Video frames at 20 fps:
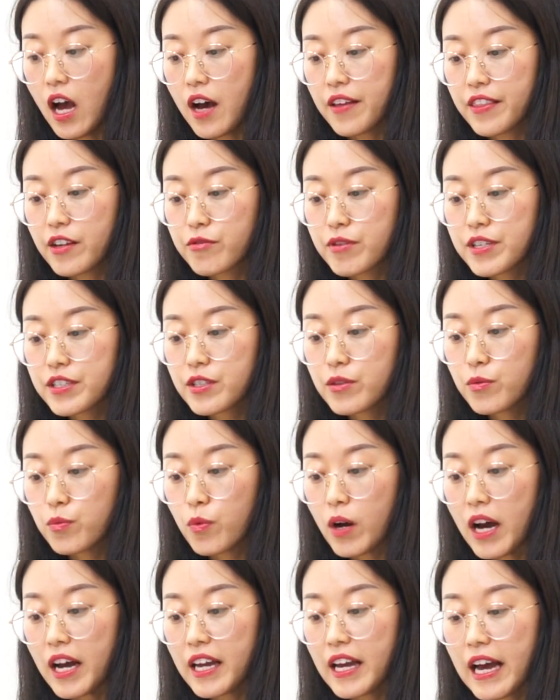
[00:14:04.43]
The reason
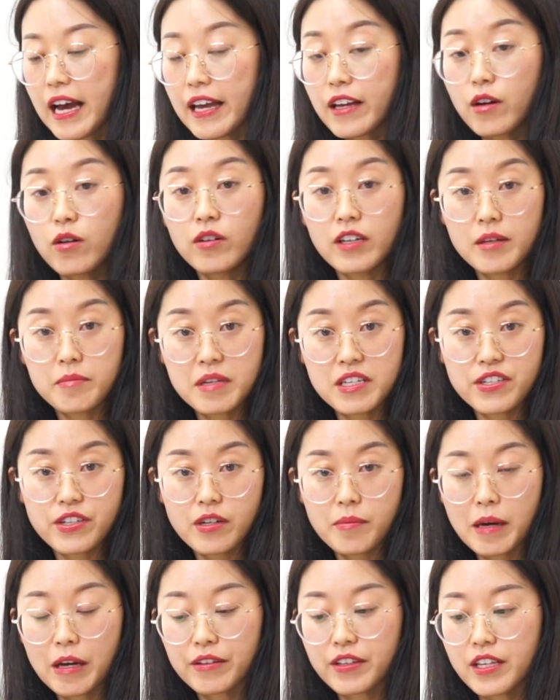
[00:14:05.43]
why I only mention
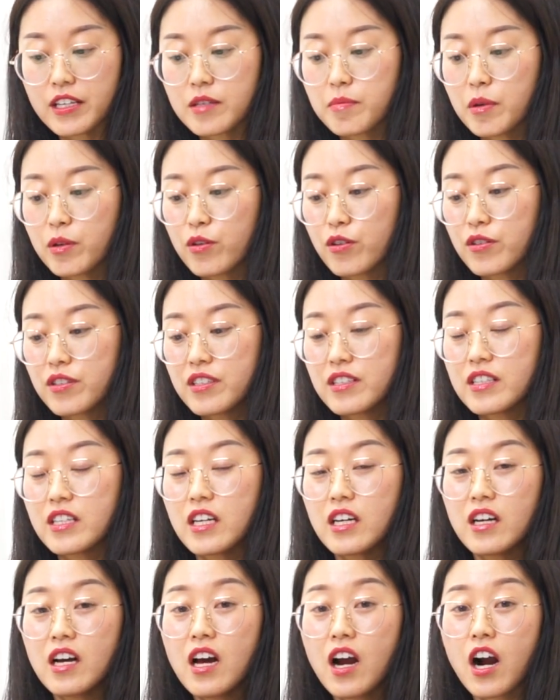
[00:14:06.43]
about this because
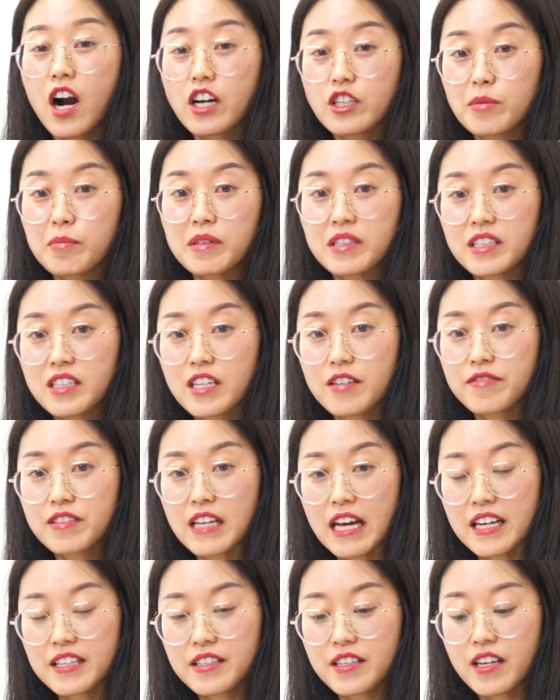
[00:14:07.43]
the argumentative
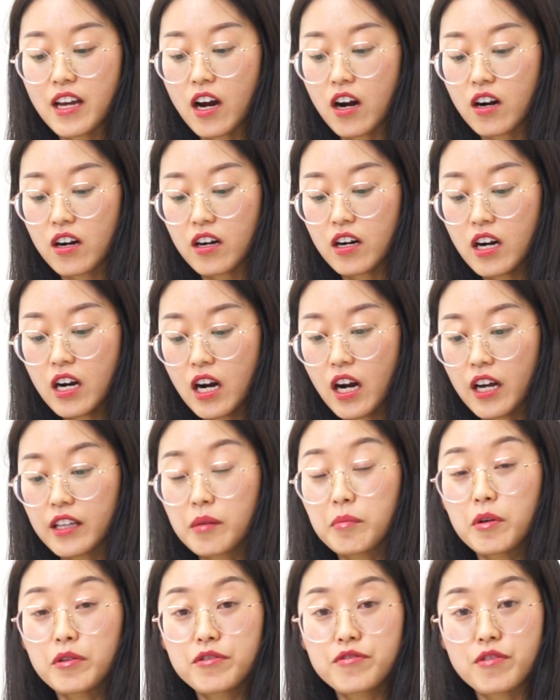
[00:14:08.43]
essay are the
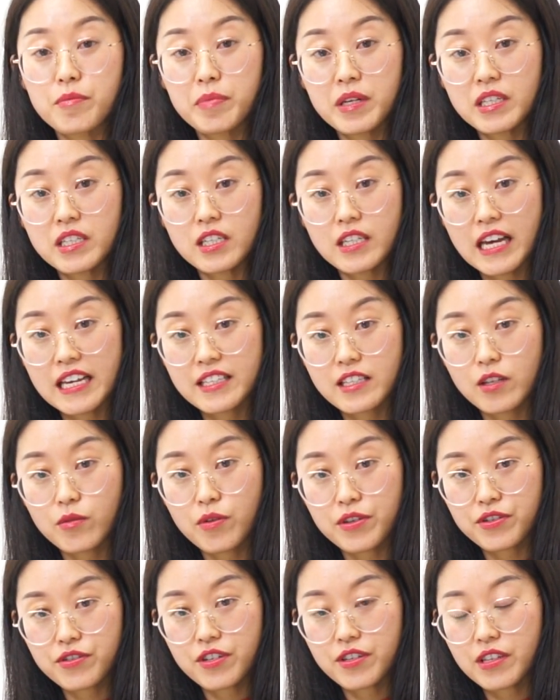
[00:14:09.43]
most repeated essay
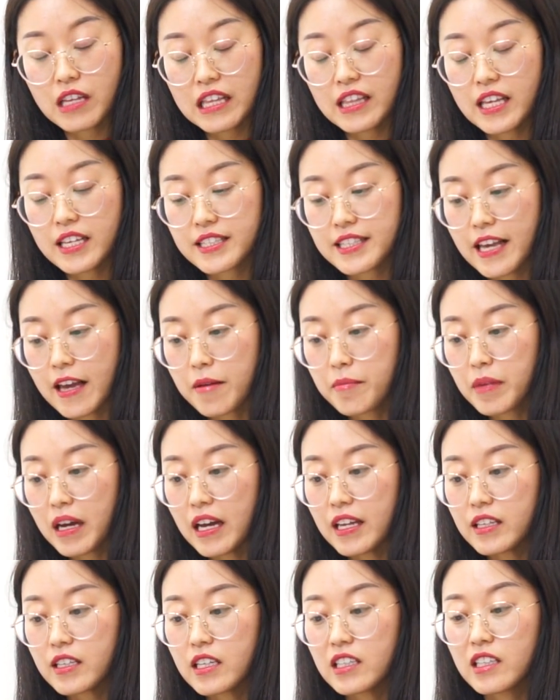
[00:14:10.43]
questions in the exam,
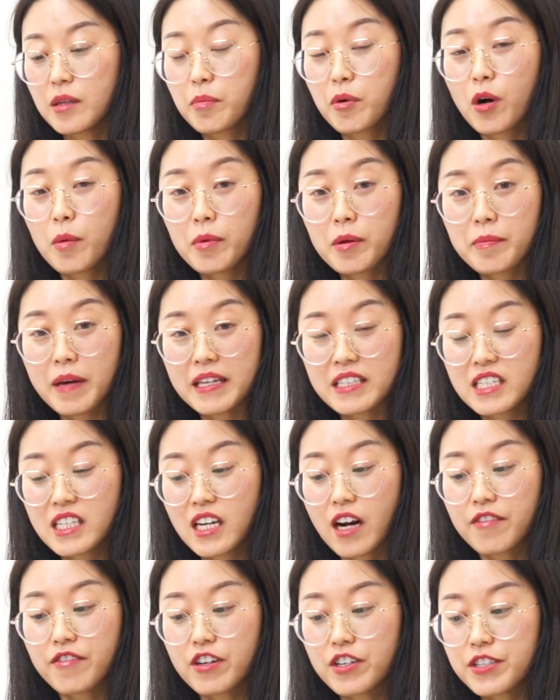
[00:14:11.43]
and then the problematic
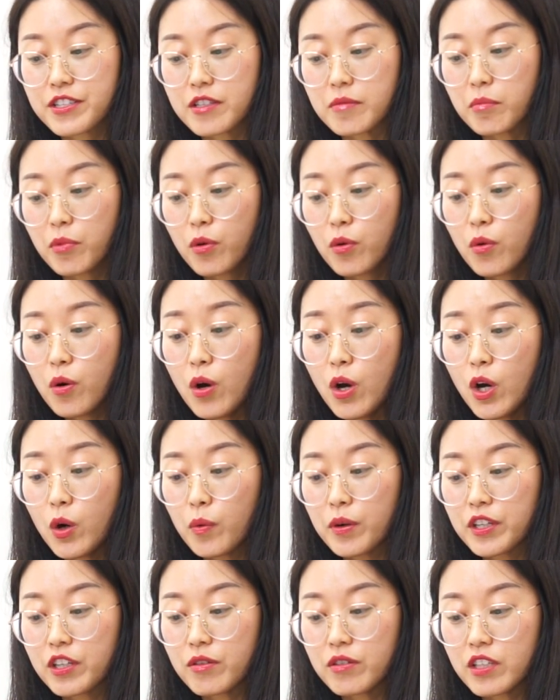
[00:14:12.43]
are very simple.
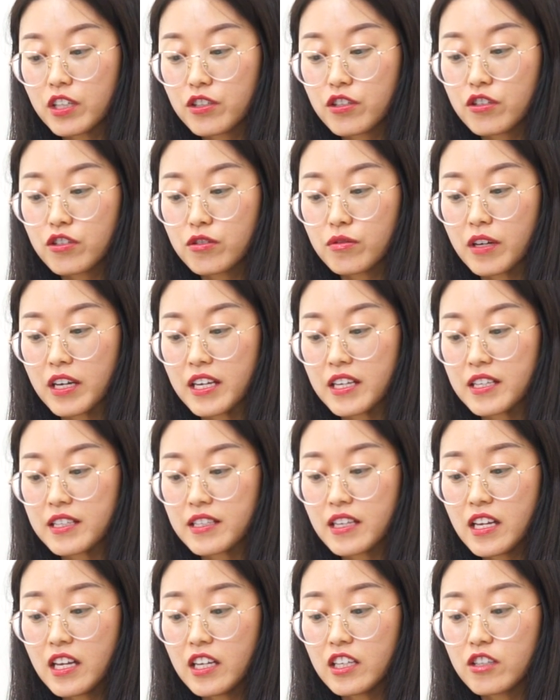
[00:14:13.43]
What you need to do
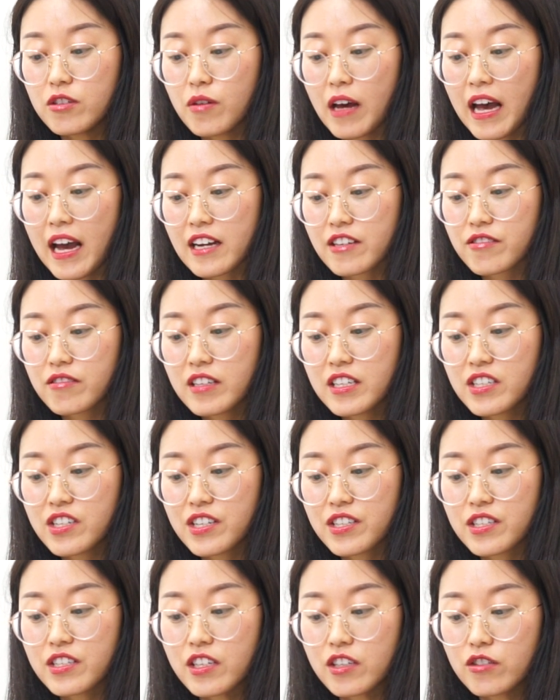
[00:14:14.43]
is you actually
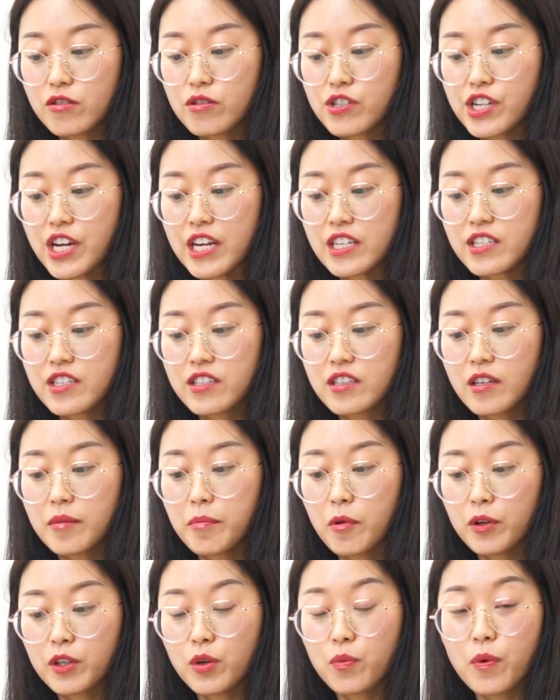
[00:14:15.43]
just need to change the
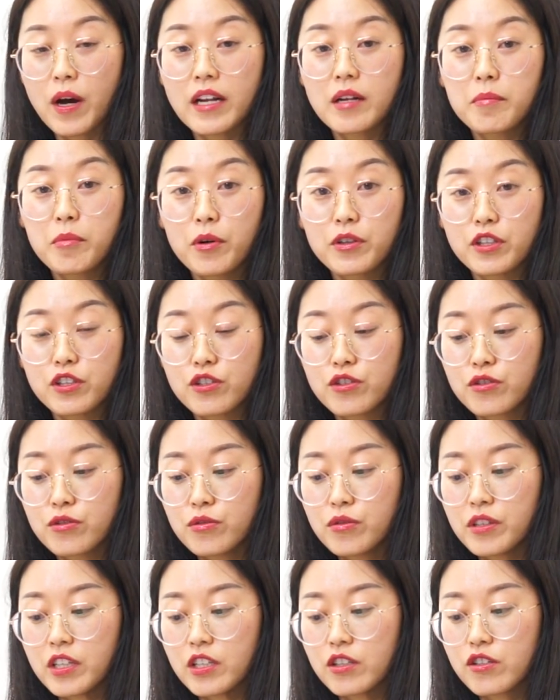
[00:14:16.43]
body 1 and body 2
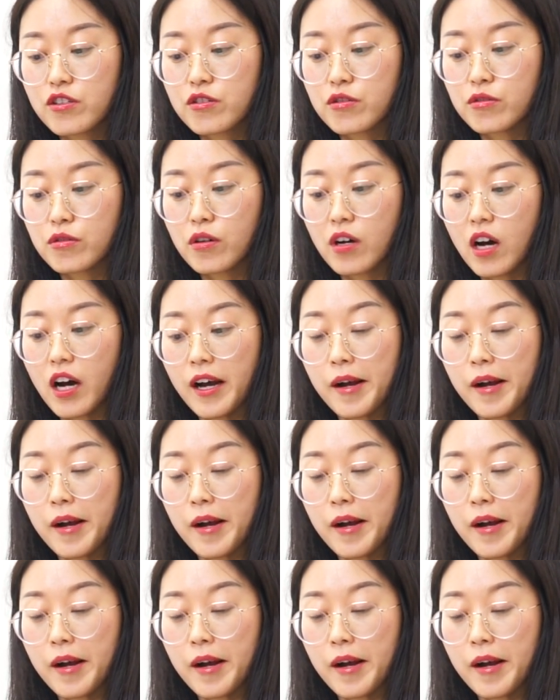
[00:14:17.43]
into